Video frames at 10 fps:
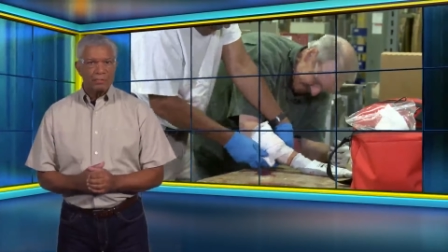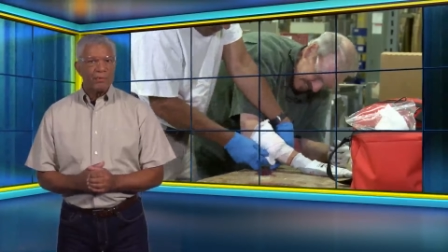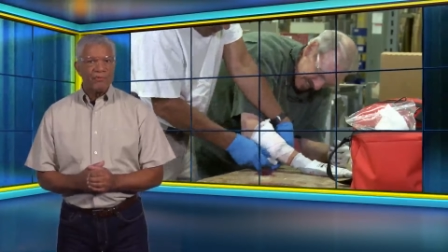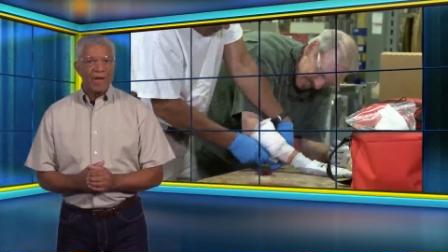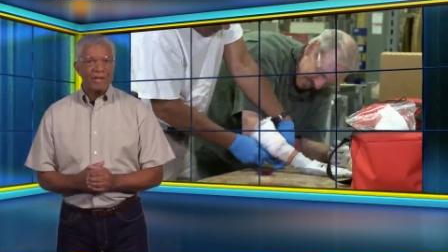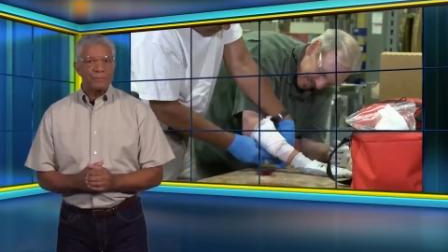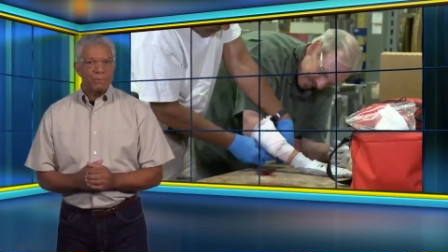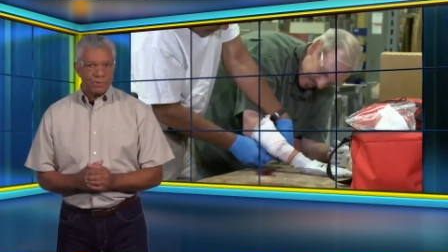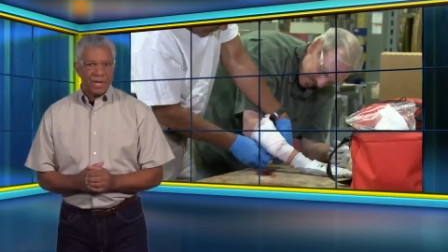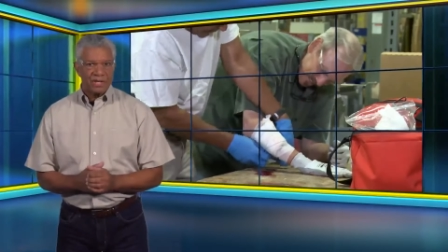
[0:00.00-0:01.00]
provides
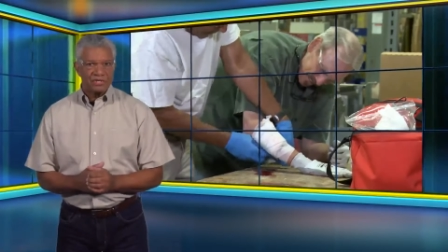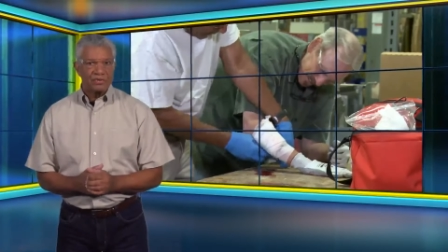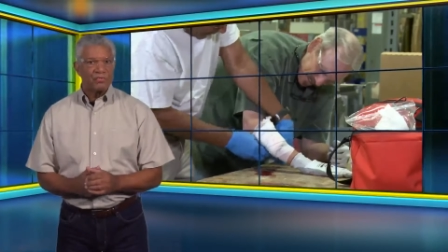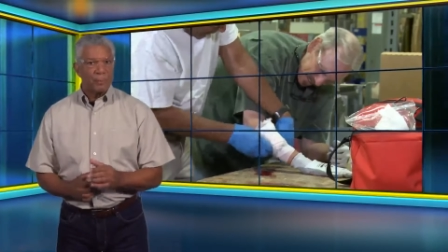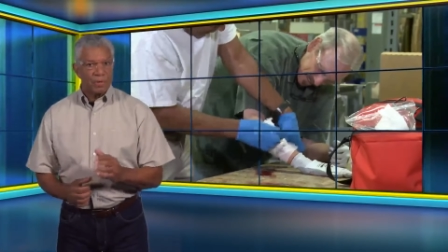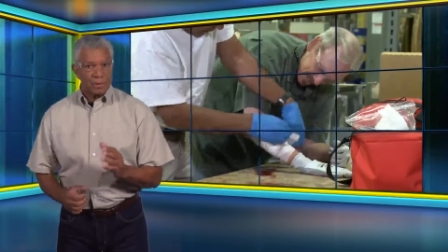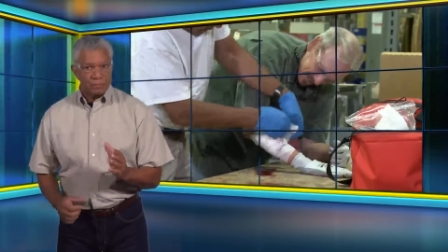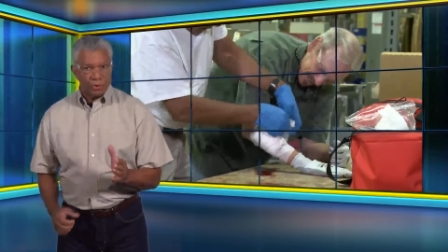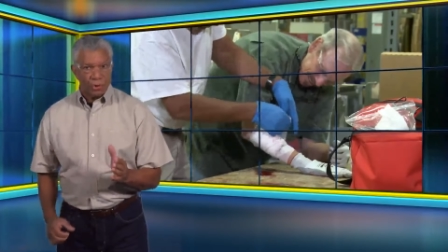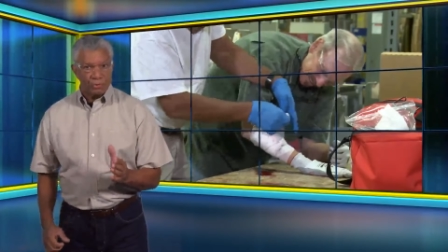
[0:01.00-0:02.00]
protection from the
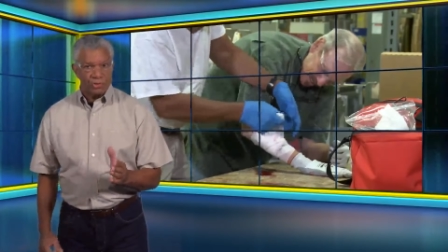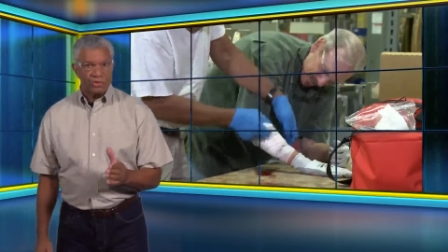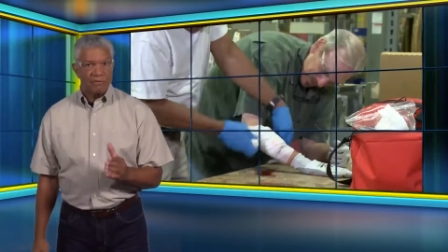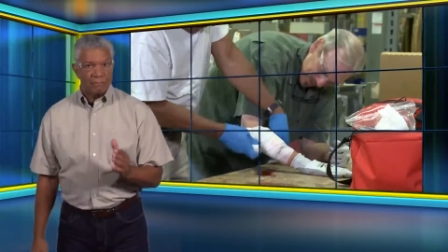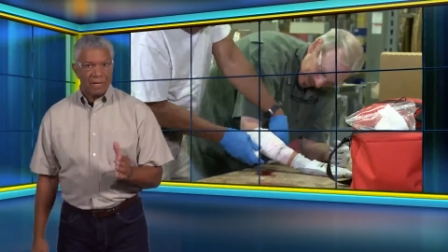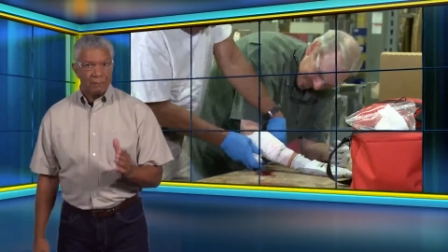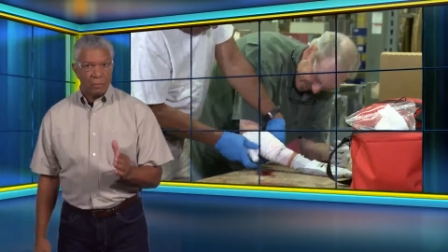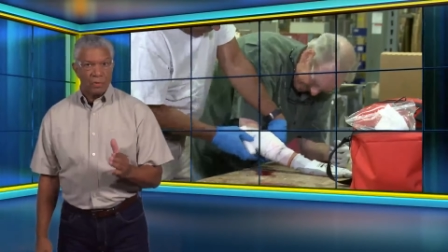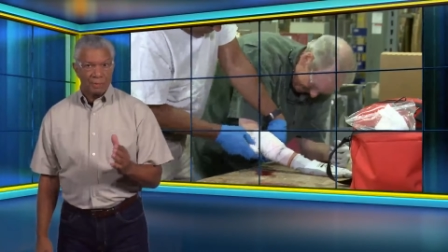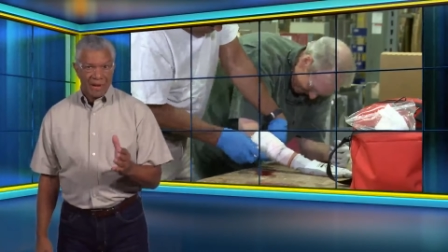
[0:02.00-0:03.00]
absorption of
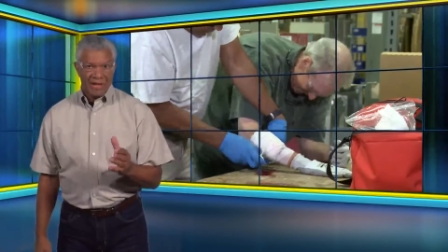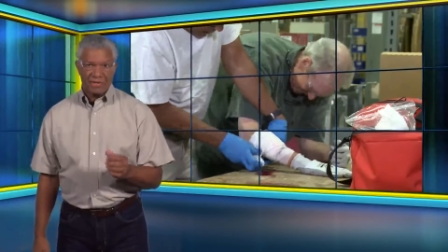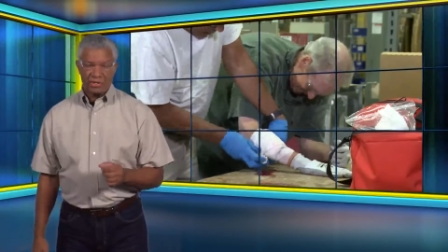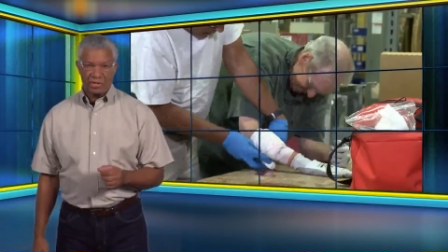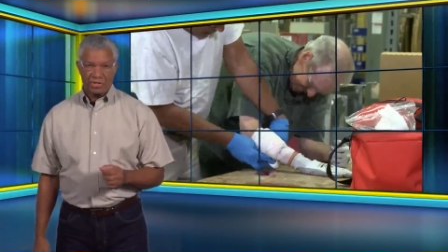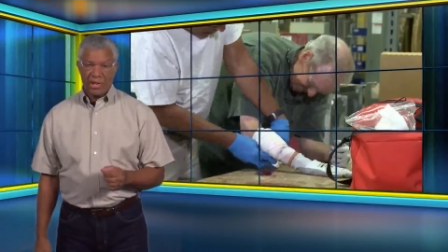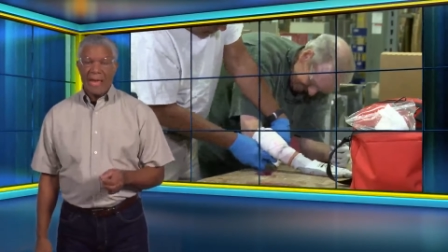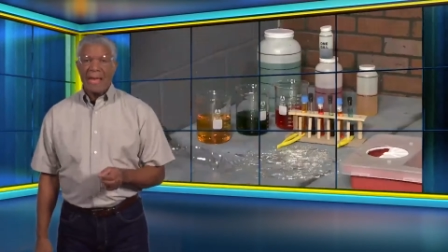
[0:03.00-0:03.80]
bloodborne pathogens.